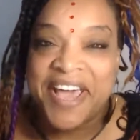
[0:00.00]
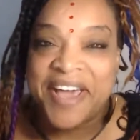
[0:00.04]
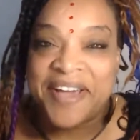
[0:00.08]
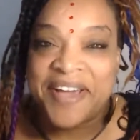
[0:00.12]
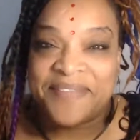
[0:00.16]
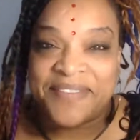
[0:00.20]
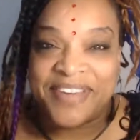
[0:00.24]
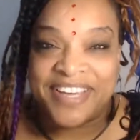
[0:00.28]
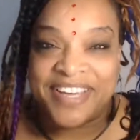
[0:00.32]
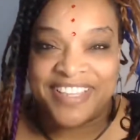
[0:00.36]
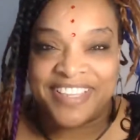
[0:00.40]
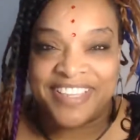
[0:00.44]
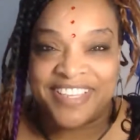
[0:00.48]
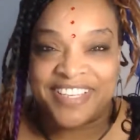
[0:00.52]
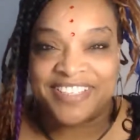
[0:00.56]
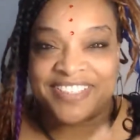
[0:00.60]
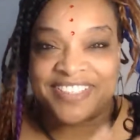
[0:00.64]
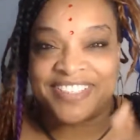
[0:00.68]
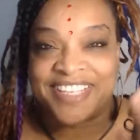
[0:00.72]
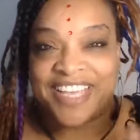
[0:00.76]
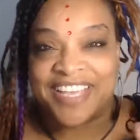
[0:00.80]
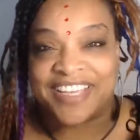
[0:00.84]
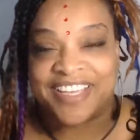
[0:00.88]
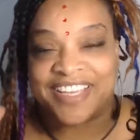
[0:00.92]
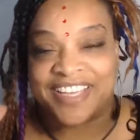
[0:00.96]
But there's
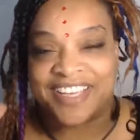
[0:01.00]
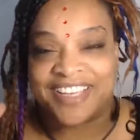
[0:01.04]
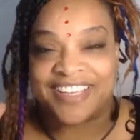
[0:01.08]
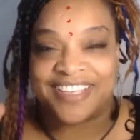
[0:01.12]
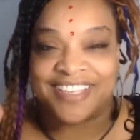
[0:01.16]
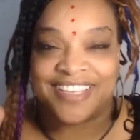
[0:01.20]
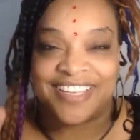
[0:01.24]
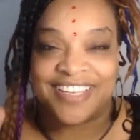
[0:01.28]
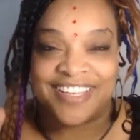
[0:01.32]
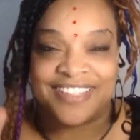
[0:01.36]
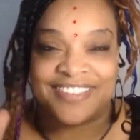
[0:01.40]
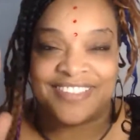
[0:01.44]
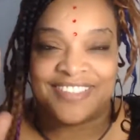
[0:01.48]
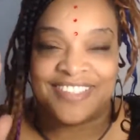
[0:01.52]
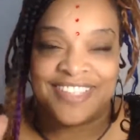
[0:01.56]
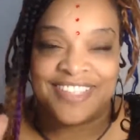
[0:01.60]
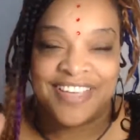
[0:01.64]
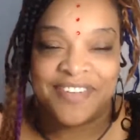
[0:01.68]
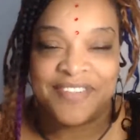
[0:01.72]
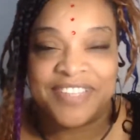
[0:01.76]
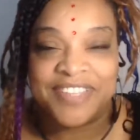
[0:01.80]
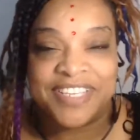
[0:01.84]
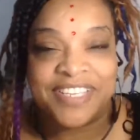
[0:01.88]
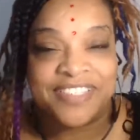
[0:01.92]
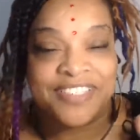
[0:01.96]

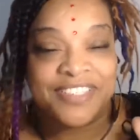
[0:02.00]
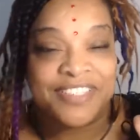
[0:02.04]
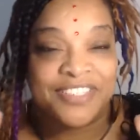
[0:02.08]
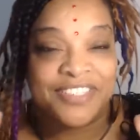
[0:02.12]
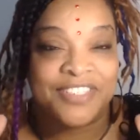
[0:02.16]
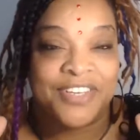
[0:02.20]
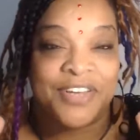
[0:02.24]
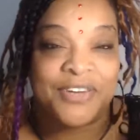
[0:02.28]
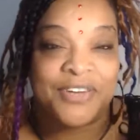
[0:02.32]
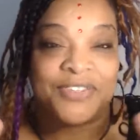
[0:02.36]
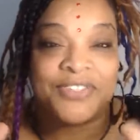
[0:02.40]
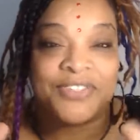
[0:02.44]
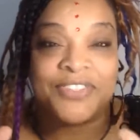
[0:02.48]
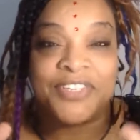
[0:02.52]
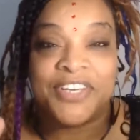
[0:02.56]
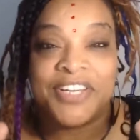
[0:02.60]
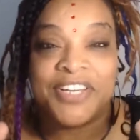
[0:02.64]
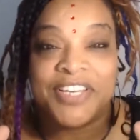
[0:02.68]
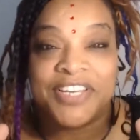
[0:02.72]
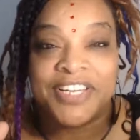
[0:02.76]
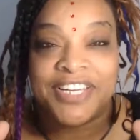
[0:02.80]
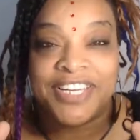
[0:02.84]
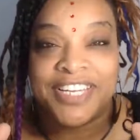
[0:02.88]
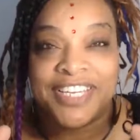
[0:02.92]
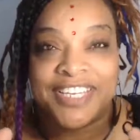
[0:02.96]
everything goes
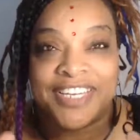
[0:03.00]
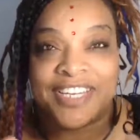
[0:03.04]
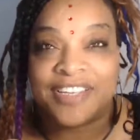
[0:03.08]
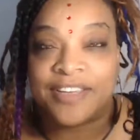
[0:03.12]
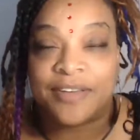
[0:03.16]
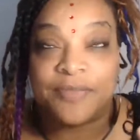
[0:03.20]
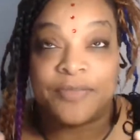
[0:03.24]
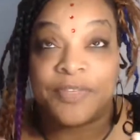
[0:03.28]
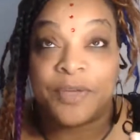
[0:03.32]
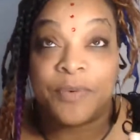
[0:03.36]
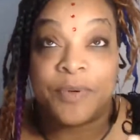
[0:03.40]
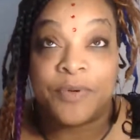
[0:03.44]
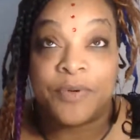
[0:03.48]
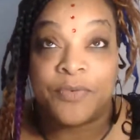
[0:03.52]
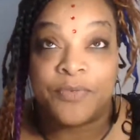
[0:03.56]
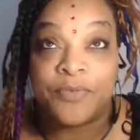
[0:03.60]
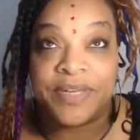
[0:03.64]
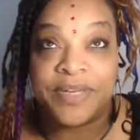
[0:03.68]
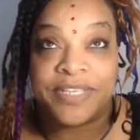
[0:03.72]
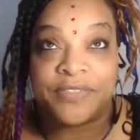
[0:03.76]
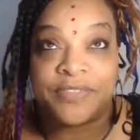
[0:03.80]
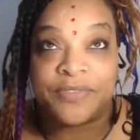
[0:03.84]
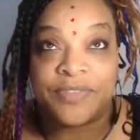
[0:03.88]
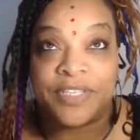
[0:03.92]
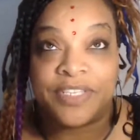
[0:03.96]
good. I'm talking about
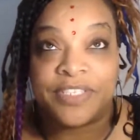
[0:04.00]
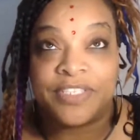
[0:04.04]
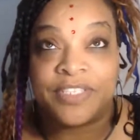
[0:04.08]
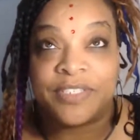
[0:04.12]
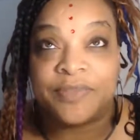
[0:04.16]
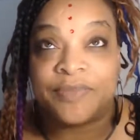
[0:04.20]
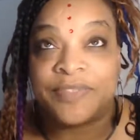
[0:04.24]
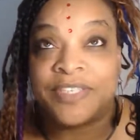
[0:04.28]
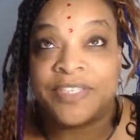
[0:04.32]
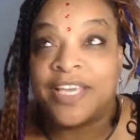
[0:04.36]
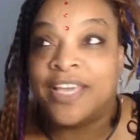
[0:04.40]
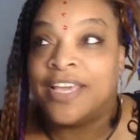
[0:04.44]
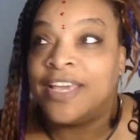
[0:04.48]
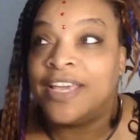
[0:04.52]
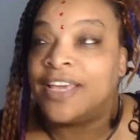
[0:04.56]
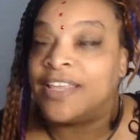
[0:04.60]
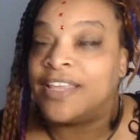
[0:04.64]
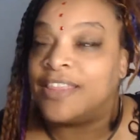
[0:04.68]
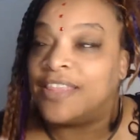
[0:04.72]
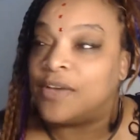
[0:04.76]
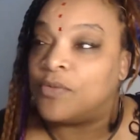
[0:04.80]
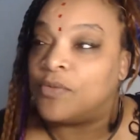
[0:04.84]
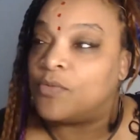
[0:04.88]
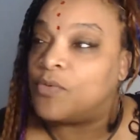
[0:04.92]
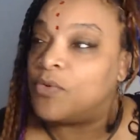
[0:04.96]
romantic relationships.
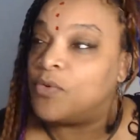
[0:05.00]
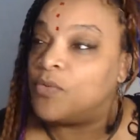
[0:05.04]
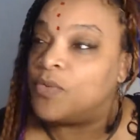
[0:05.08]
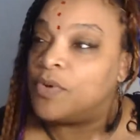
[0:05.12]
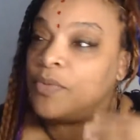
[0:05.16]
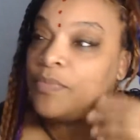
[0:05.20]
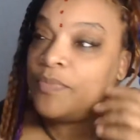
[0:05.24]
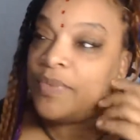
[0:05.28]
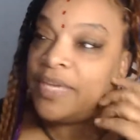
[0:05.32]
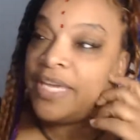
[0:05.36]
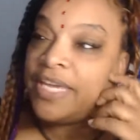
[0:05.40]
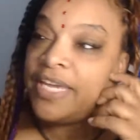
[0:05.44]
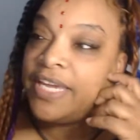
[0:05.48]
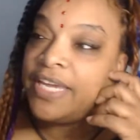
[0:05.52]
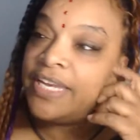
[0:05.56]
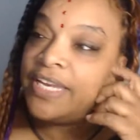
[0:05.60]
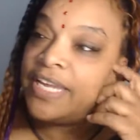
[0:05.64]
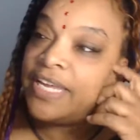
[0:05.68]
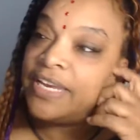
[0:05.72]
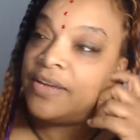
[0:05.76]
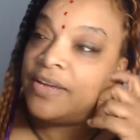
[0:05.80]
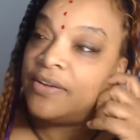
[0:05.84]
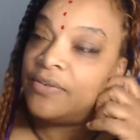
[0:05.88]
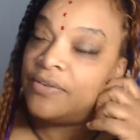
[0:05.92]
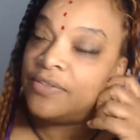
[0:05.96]
We'll meet
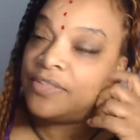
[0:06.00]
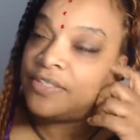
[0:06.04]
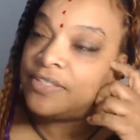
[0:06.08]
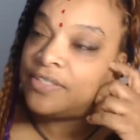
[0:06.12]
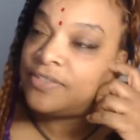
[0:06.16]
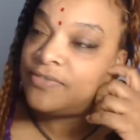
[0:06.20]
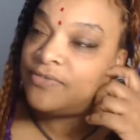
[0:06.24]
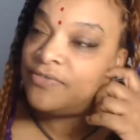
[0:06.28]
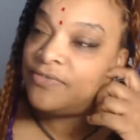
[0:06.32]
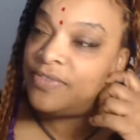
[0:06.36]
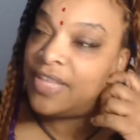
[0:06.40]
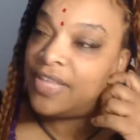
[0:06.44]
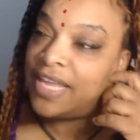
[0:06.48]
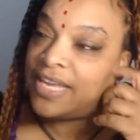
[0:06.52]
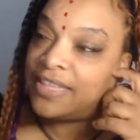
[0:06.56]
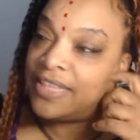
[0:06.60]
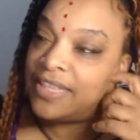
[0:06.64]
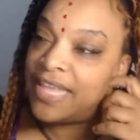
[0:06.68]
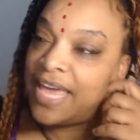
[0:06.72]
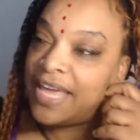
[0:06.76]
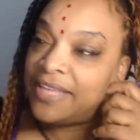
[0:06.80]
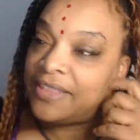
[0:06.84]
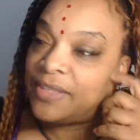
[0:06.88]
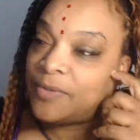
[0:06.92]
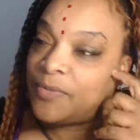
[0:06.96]
and I'll
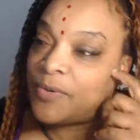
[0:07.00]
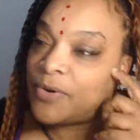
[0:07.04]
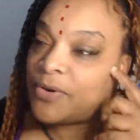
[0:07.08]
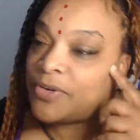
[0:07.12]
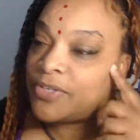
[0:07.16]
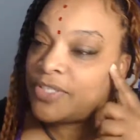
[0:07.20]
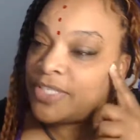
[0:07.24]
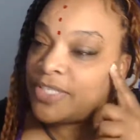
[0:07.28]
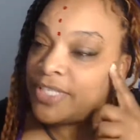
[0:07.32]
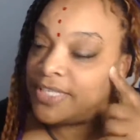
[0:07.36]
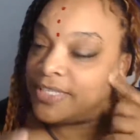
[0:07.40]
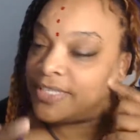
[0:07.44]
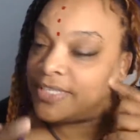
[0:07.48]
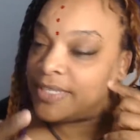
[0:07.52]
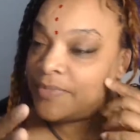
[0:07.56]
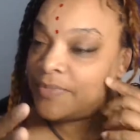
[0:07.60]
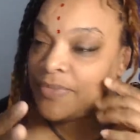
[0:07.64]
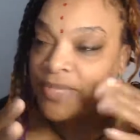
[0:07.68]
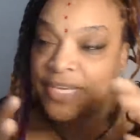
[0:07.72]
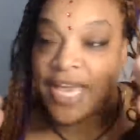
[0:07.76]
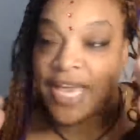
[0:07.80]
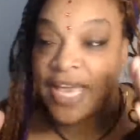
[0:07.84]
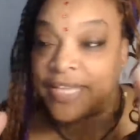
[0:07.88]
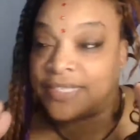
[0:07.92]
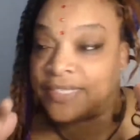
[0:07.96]
like the person, and
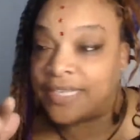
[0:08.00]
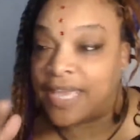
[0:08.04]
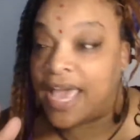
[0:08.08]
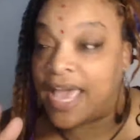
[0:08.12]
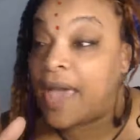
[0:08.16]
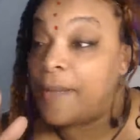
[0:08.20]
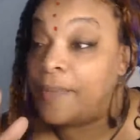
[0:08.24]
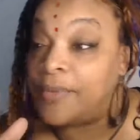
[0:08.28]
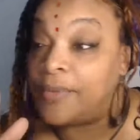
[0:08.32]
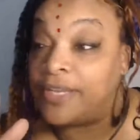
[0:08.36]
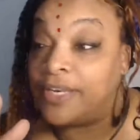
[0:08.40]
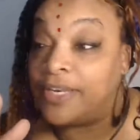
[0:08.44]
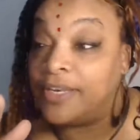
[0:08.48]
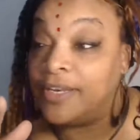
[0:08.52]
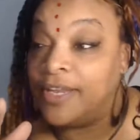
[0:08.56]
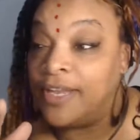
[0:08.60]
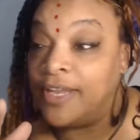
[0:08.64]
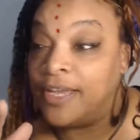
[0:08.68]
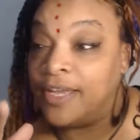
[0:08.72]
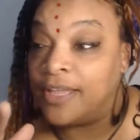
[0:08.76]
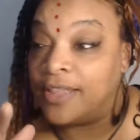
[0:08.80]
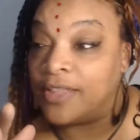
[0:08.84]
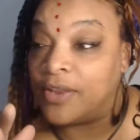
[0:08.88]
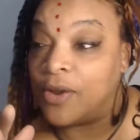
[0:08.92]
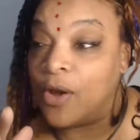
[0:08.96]
something has to happen
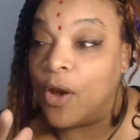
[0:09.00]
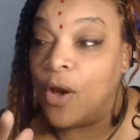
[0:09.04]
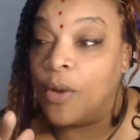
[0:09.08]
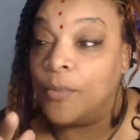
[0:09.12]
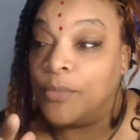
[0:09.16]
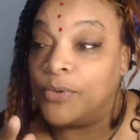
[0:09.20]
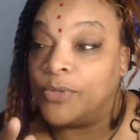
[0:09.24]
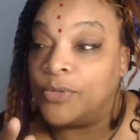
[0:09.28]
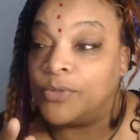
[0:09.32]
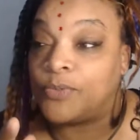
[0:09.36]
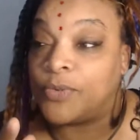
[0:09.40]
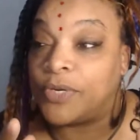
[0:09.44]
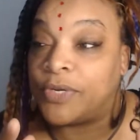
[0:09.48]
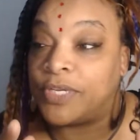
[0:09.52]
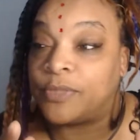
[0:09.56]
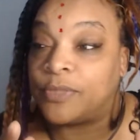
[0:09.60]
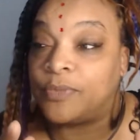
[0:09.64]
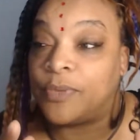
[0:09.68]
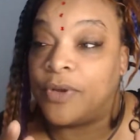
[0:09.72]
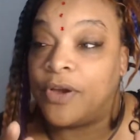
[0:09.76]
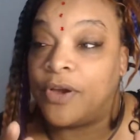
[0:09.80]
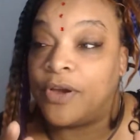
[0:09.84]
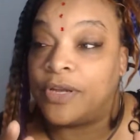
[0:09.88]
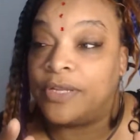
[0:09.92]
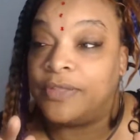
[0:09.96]
that almost breaks
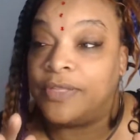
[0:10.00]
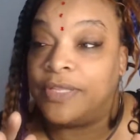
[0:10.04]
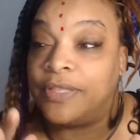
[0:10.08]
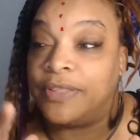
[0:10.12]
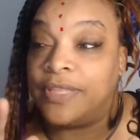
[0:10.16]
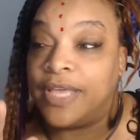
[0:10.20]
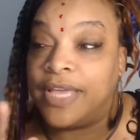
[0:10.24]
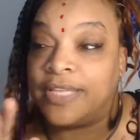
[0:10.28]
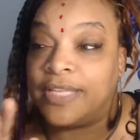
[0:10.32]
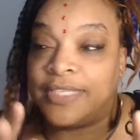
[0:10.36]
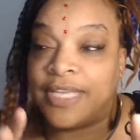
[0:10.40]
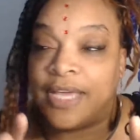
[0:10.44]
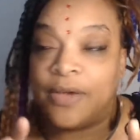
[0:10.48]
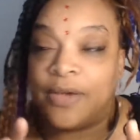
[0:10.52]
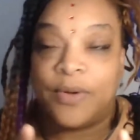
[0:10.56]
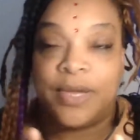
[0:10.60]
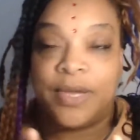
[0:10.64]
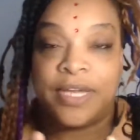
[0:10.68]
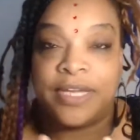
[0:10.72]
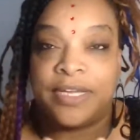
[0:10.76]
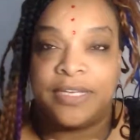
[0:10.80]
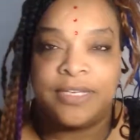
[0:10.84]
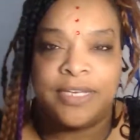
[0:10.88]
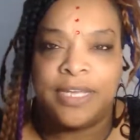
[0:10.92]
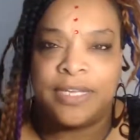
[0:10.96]
my heart, and then that's how I
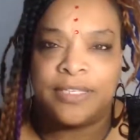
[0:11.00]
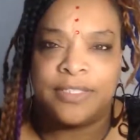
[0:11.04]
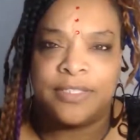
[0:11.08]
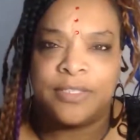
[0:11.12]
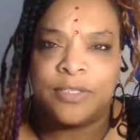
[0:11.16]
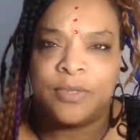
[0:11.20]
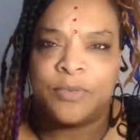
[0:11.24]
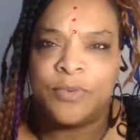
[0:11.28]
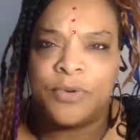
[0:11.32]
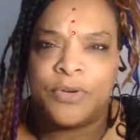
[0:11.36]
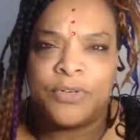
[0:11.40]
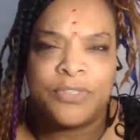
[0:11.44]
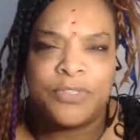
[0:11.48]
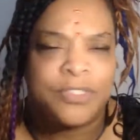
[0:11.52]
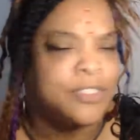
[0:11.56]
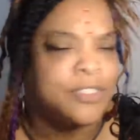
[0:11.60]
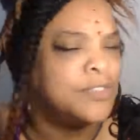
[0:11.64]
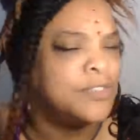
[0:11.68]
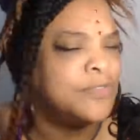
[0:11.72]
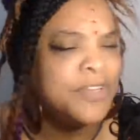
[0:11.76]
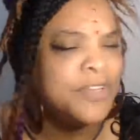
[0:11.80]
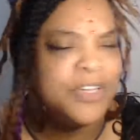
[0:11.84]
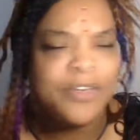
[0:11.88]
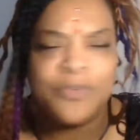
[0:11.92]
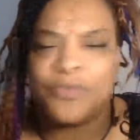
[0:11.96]
connect to the person. It's
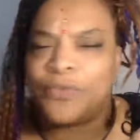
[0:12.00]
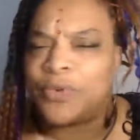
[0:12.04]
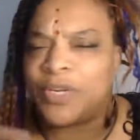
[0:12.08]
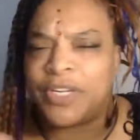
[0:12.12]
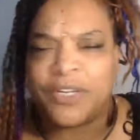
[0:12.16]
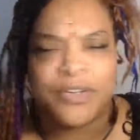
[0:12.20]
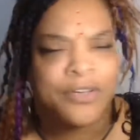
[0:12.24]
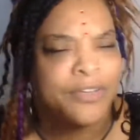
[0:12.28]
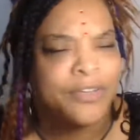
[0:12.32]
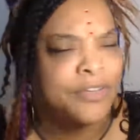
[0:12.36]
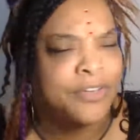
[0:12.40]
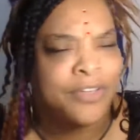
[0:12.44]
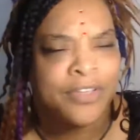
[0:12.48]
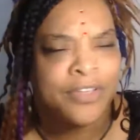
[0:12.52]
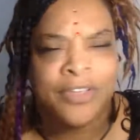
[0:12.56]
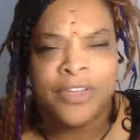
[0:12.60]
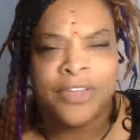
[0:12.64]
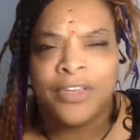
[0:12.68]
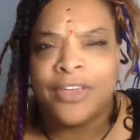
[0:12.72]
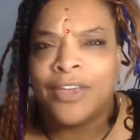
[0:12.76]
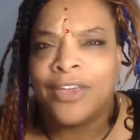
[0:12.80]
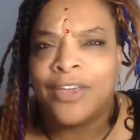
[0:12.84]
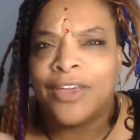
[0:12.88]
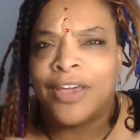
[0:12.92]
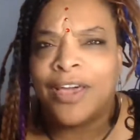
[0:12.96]
very weird.
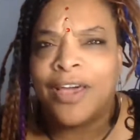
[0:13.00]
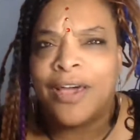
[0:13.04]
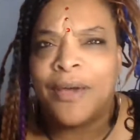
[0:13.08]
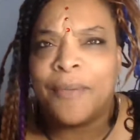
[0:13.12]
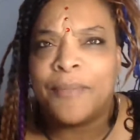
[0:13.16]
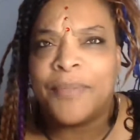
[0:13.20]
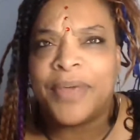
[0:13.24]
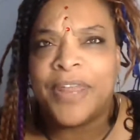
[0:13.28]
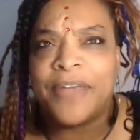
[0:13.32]
But